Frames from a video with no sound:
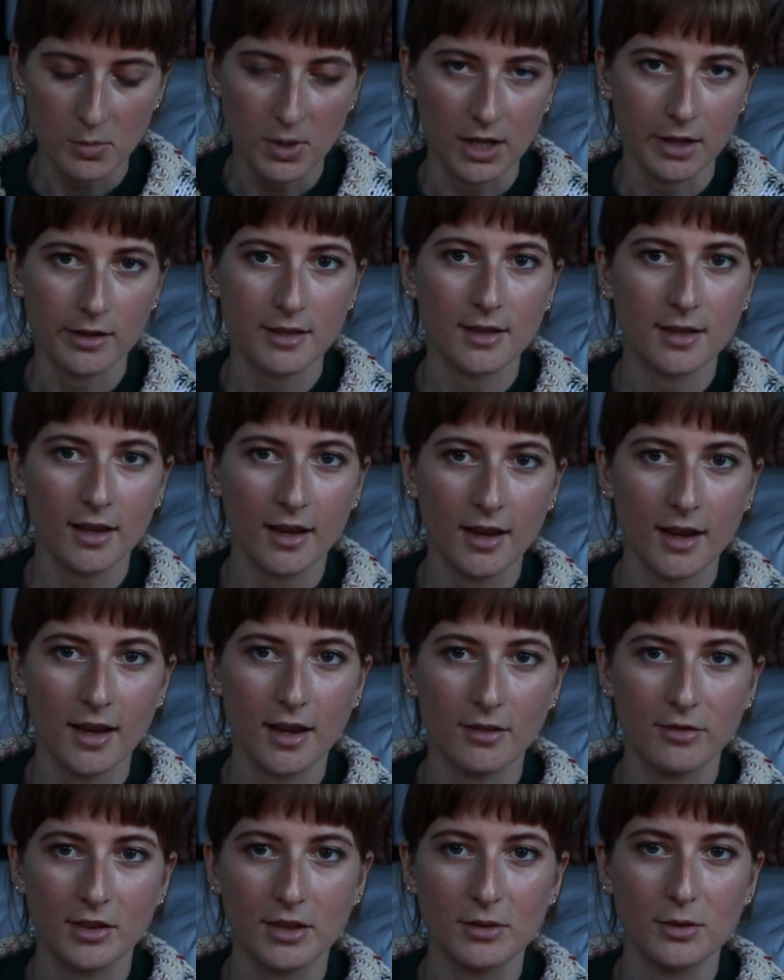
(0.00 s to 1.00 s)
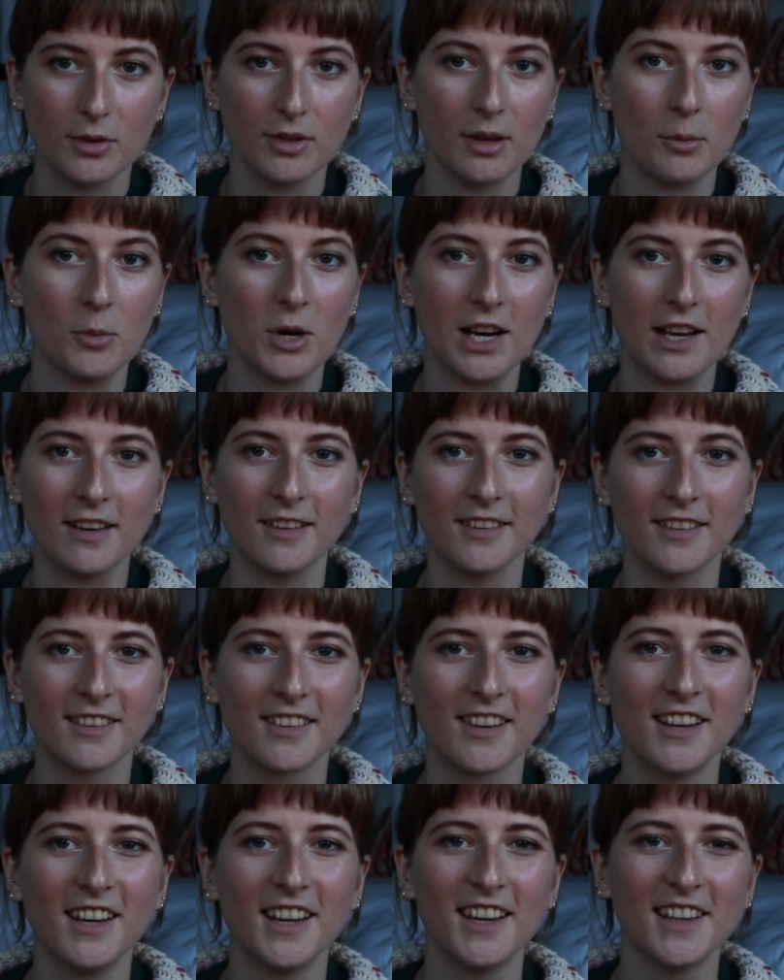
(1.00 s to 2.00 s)
But if it's for someone
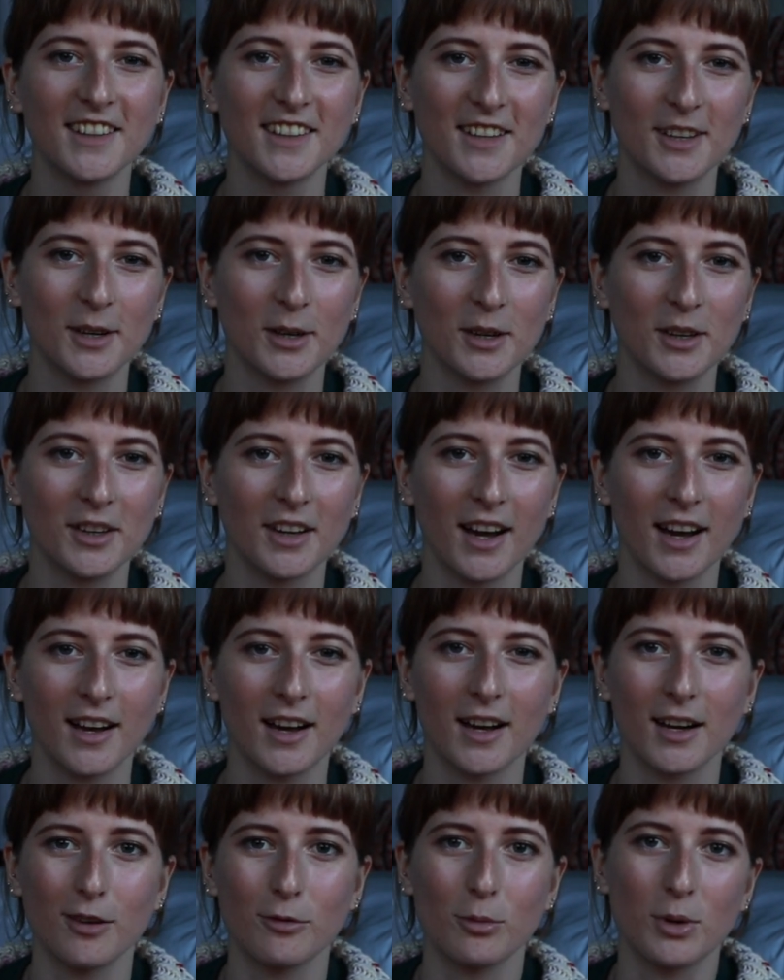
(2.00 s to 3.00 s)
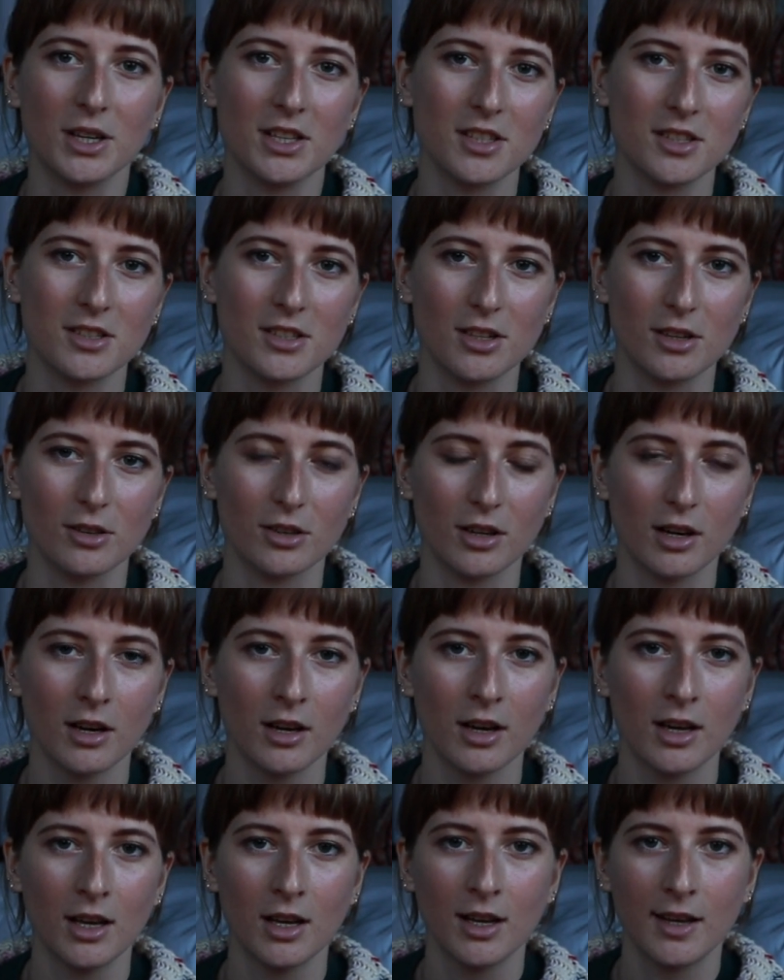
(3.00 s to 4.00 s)
else, you know, I kind of want it to look
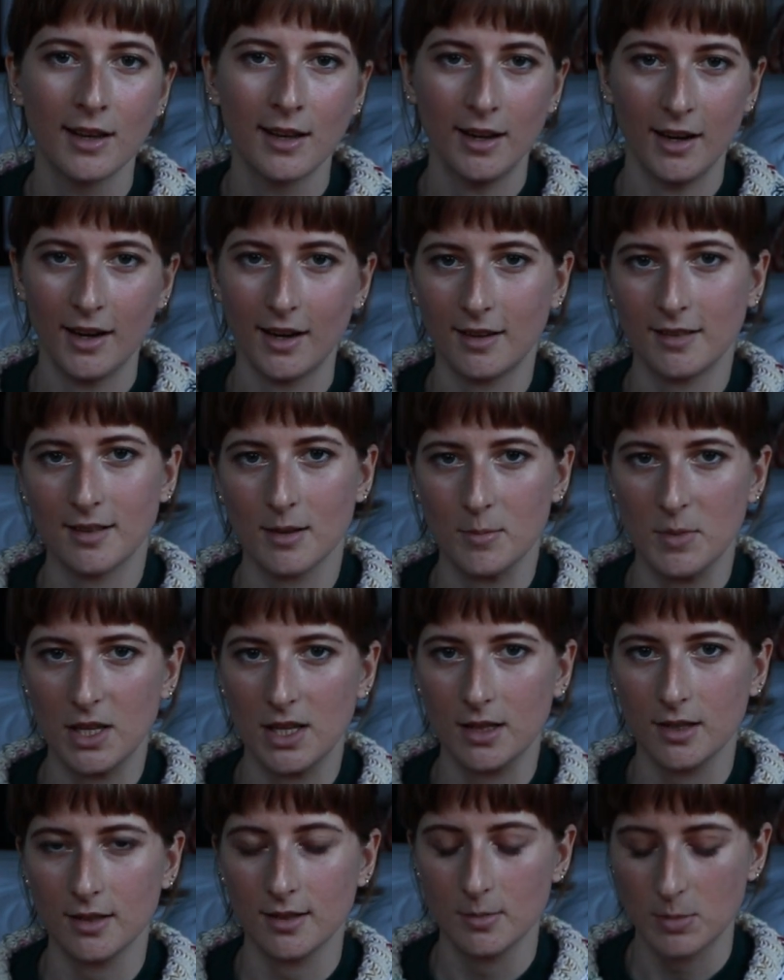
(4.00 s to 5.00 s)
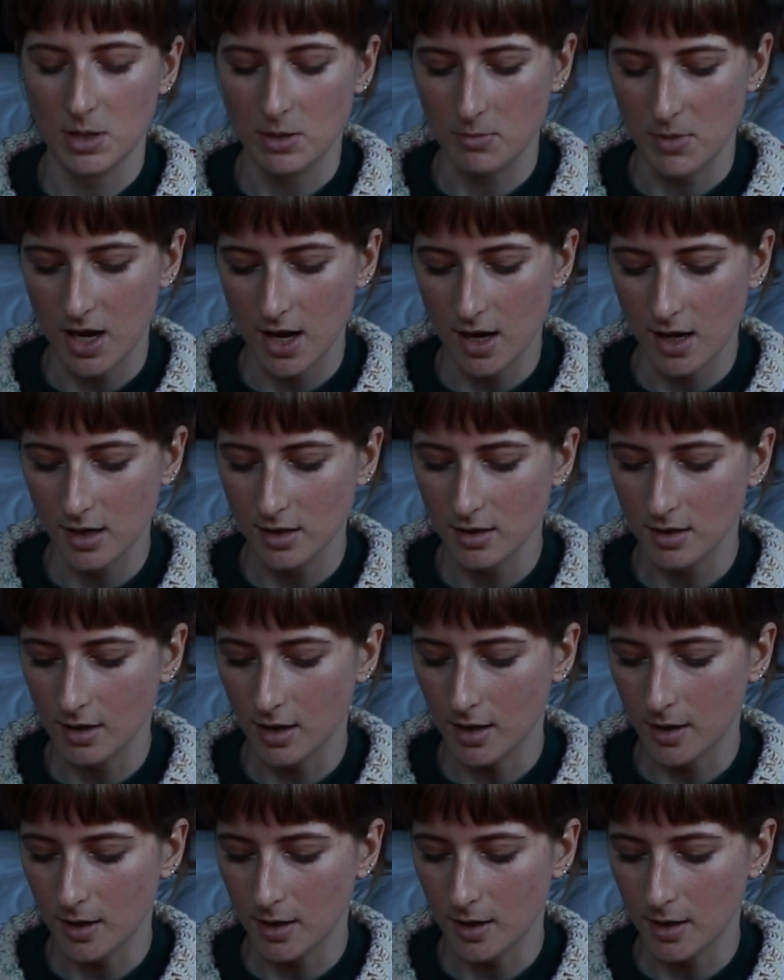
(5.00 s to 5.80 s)
like something that's been made,